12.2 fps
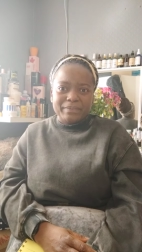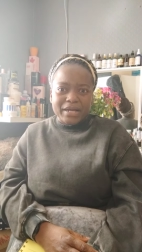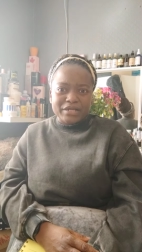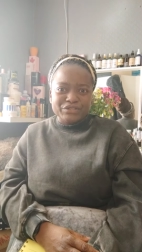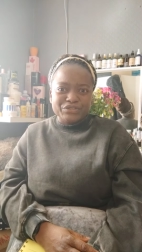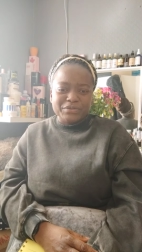the
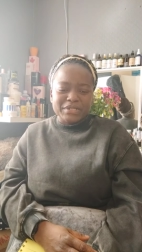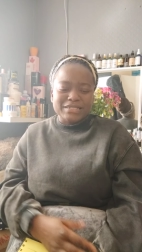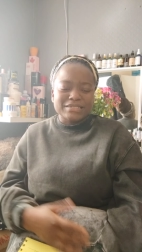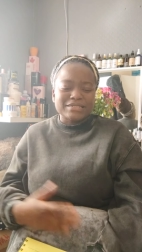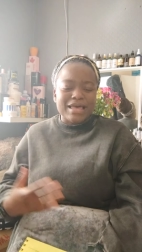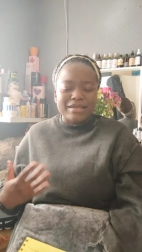
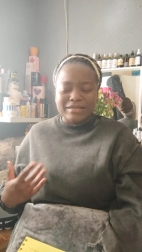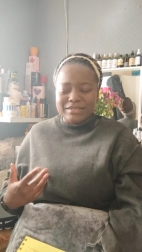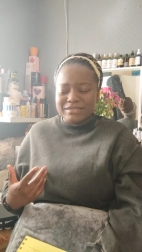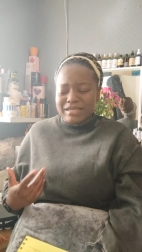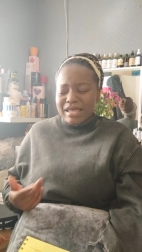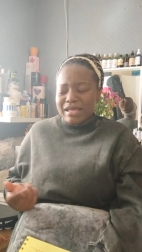boundaries and
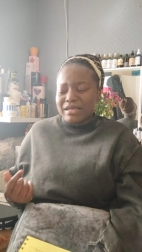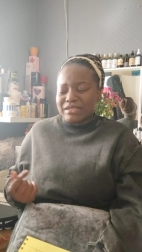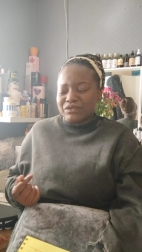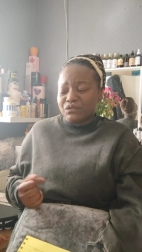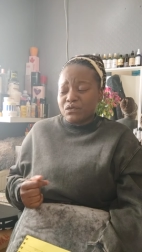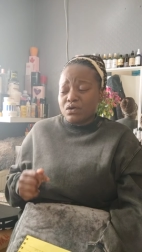he's saying
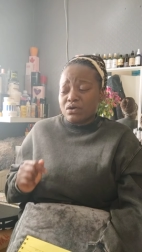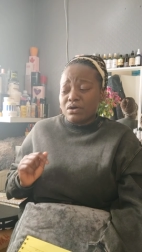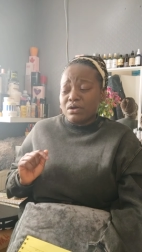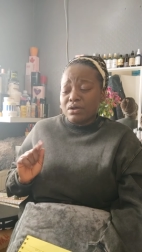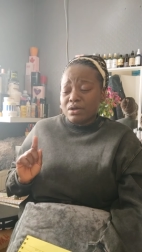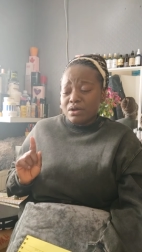it's for
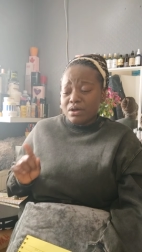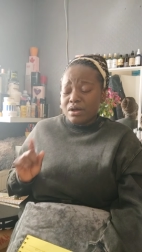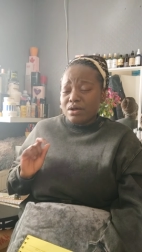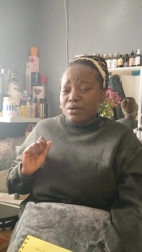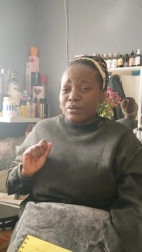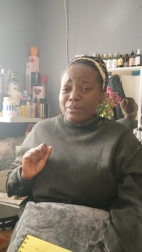
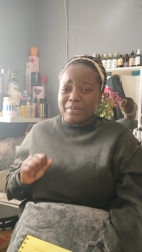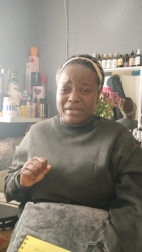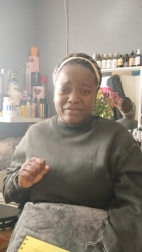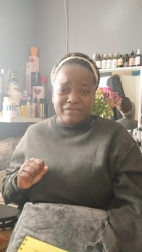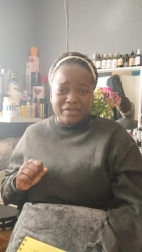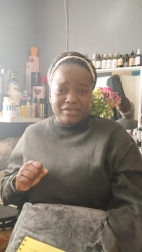her own
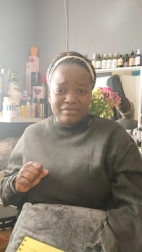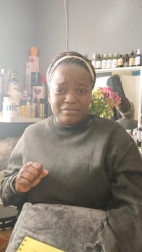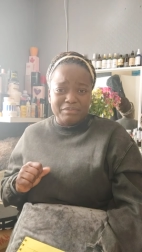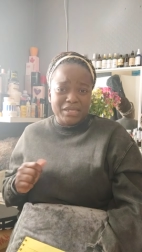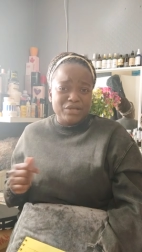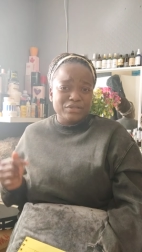benefit
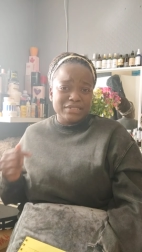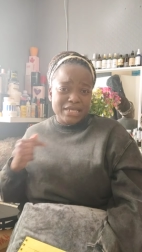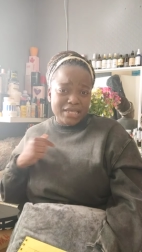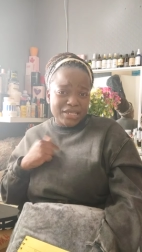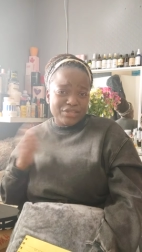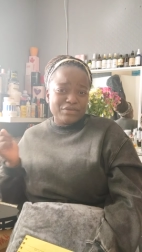because
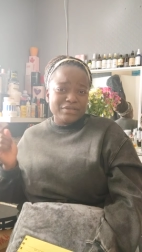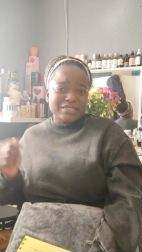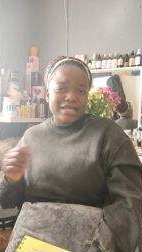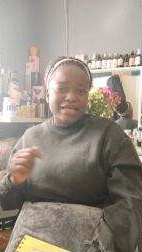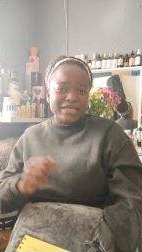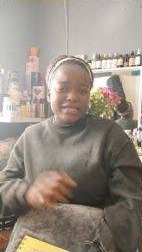he knows
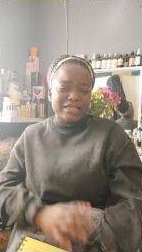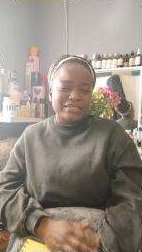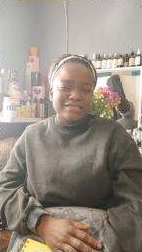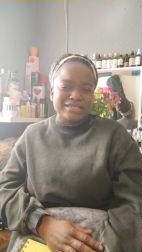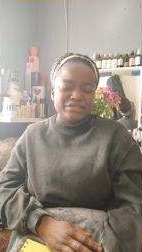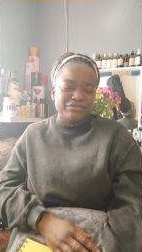that he can
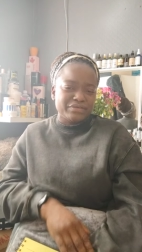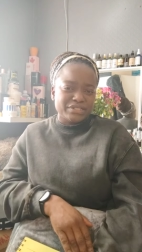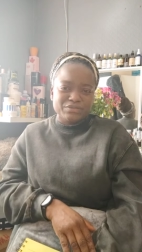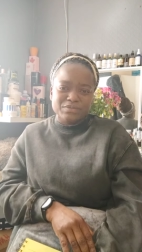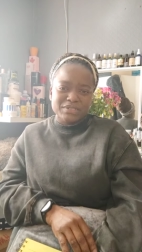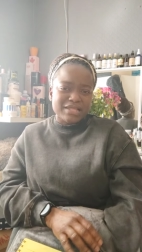stick to
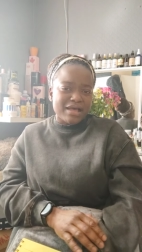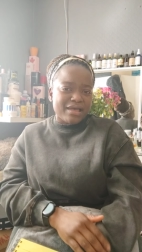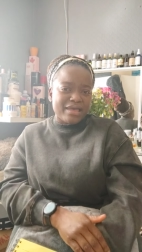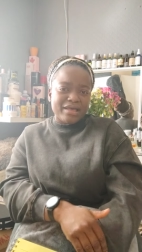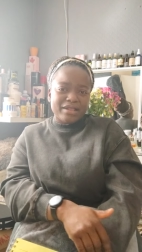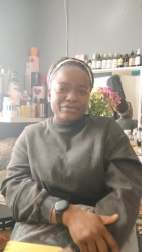it. She was
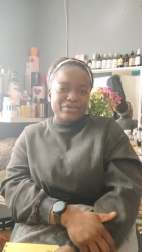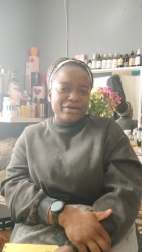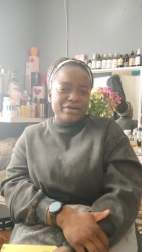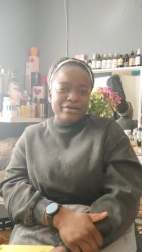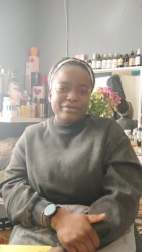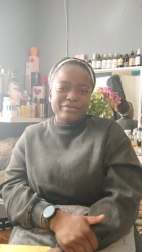like, hell
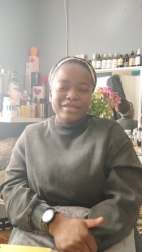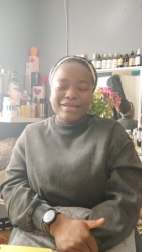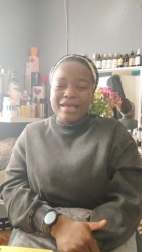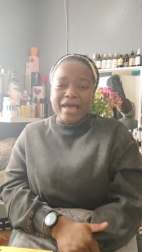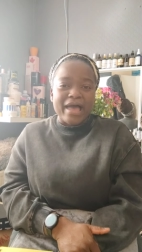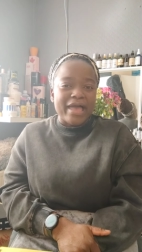no.
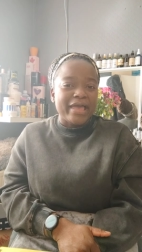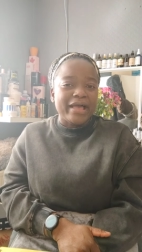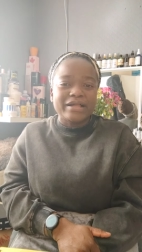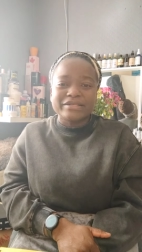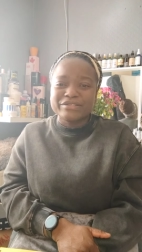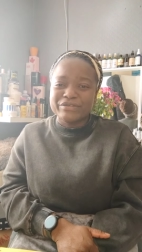
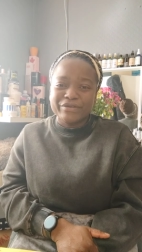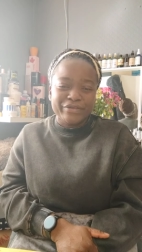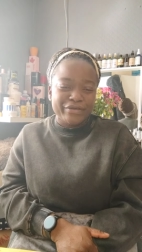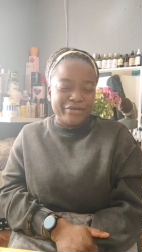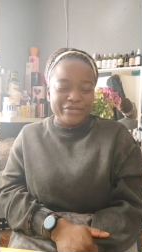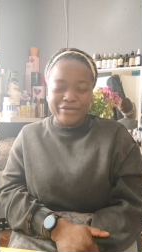Hell to the
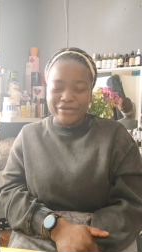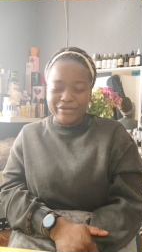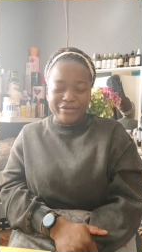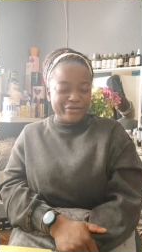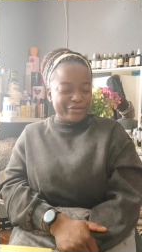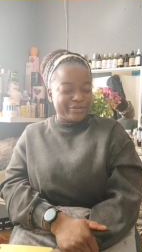no, no,
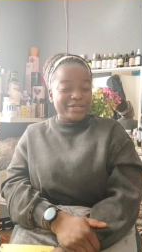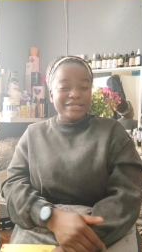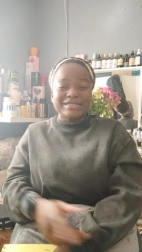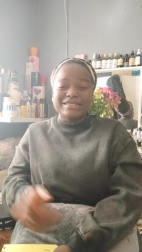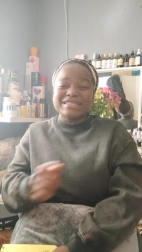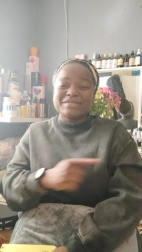no.
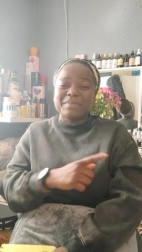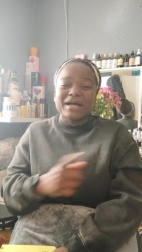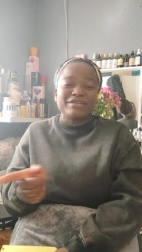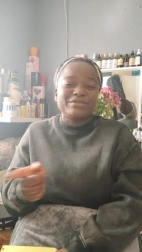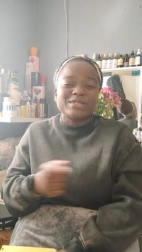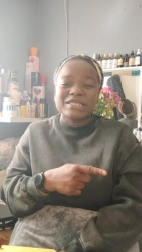These
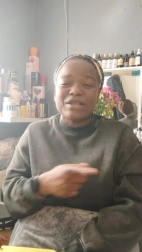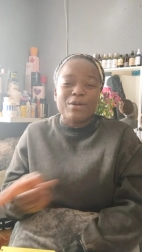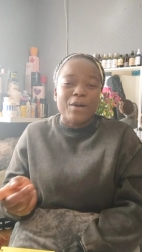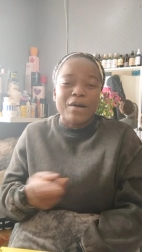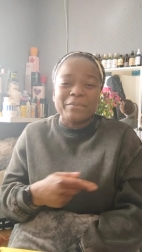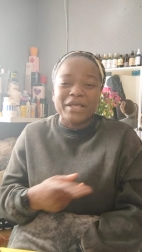boundaries are
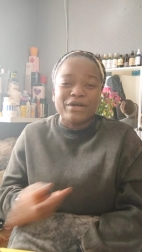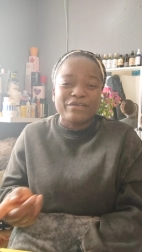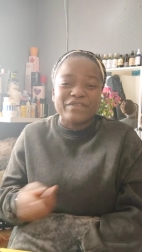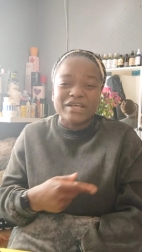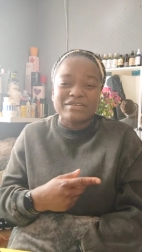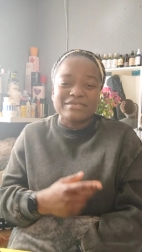not coming
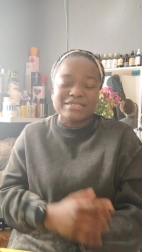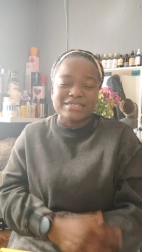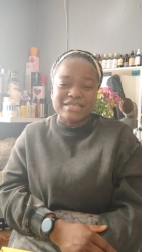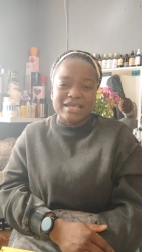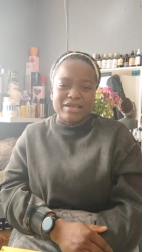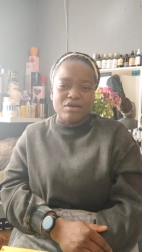off. They're going to
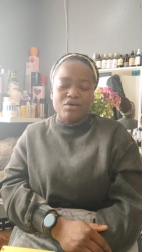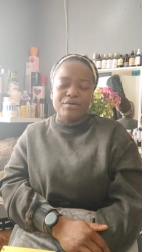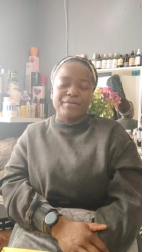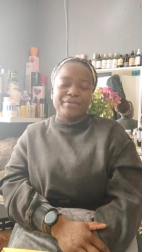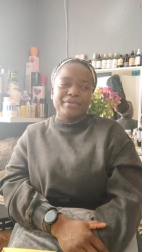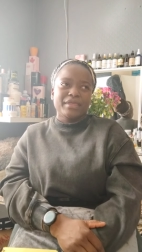stay
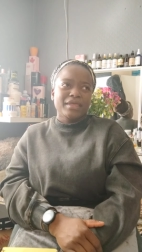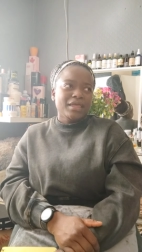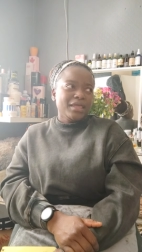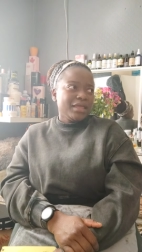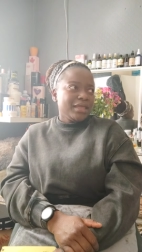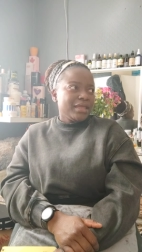on.
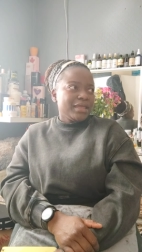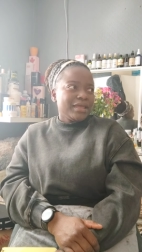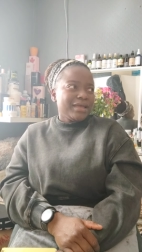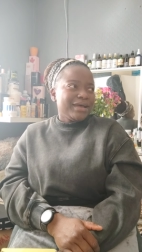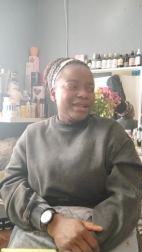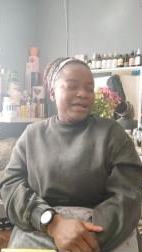
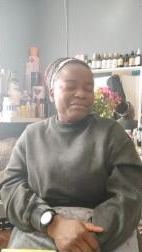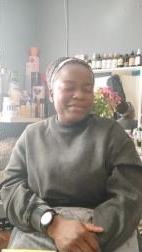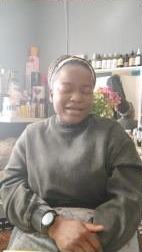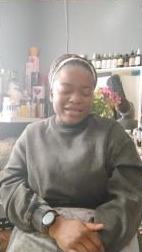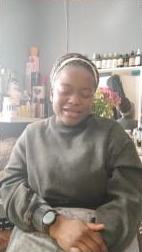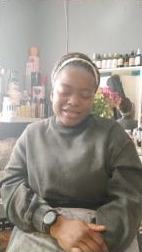And
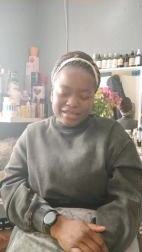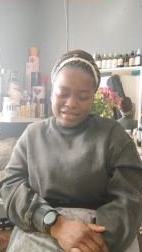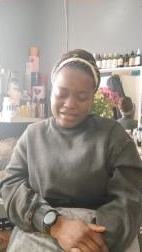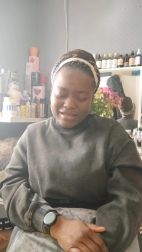I'm like,